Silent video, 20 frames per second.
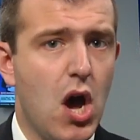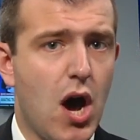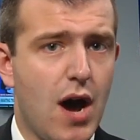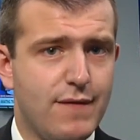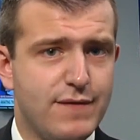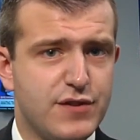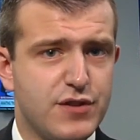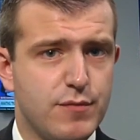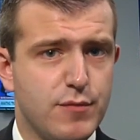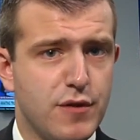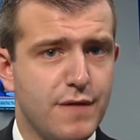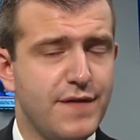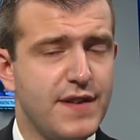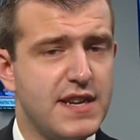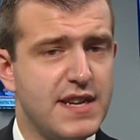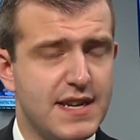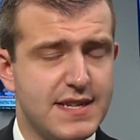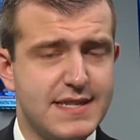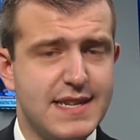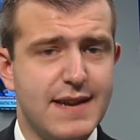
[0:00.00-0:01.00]
Officer Murphy
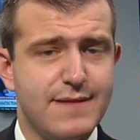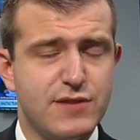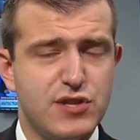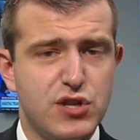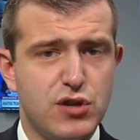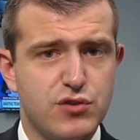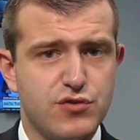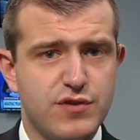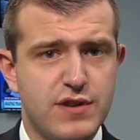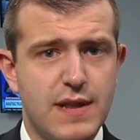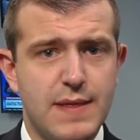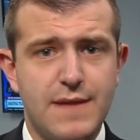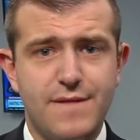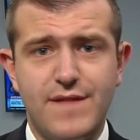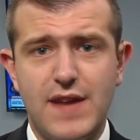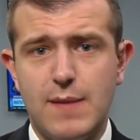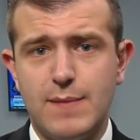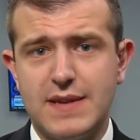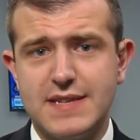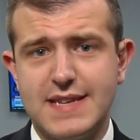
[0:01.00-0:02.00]
does have children. The
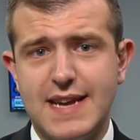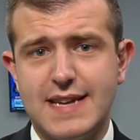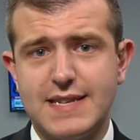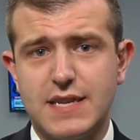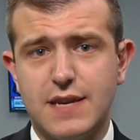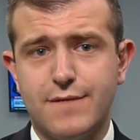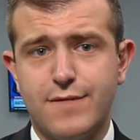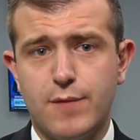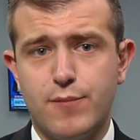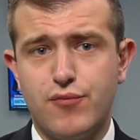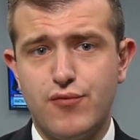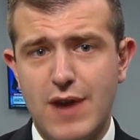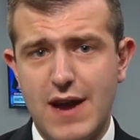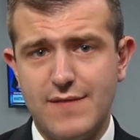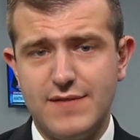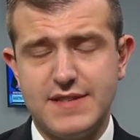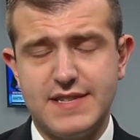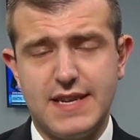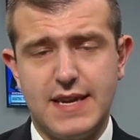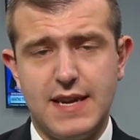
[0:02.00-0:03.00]
family is asking for
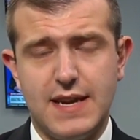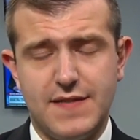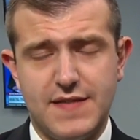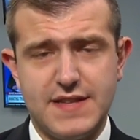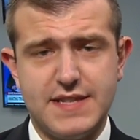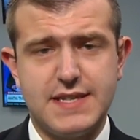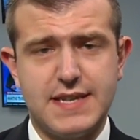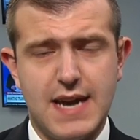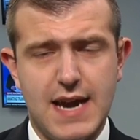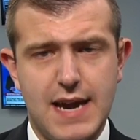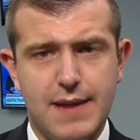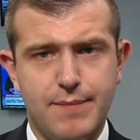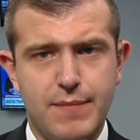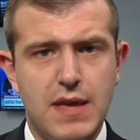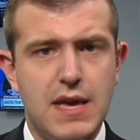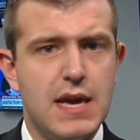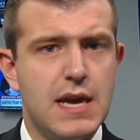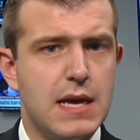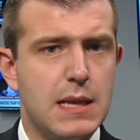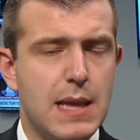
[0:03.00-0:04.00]
privacy at this time.
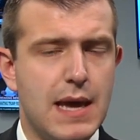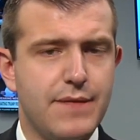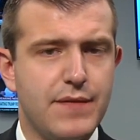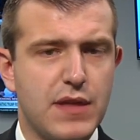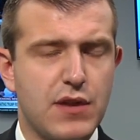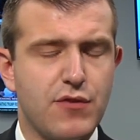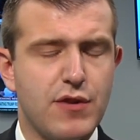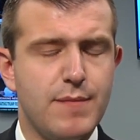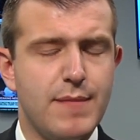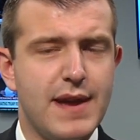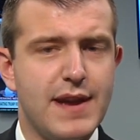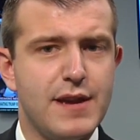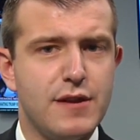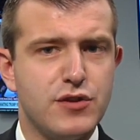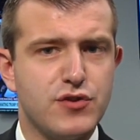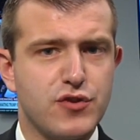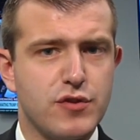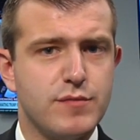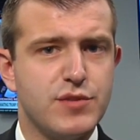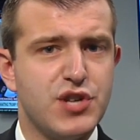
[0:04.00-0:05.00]
Live in the Green Bay
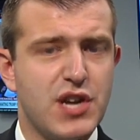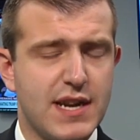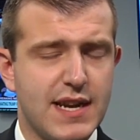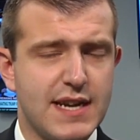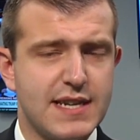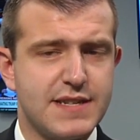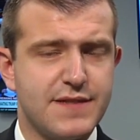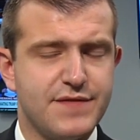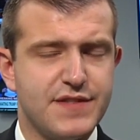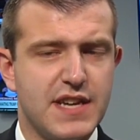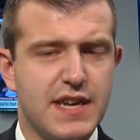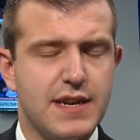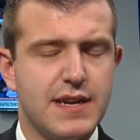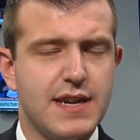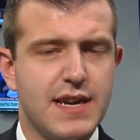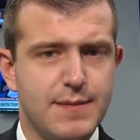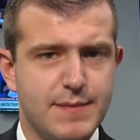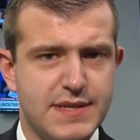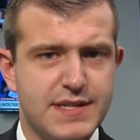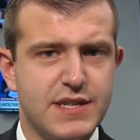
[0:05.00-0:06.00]
newsroom, Shane Gustafson,
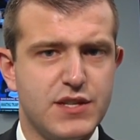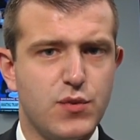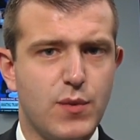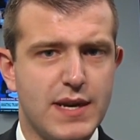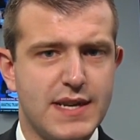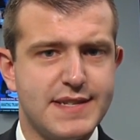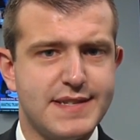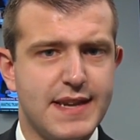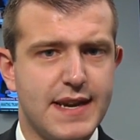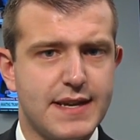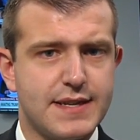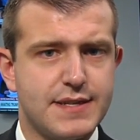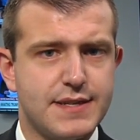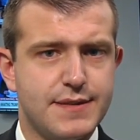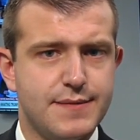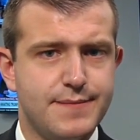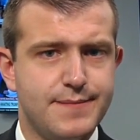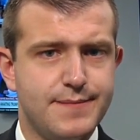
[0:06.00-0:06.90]
NBC 26.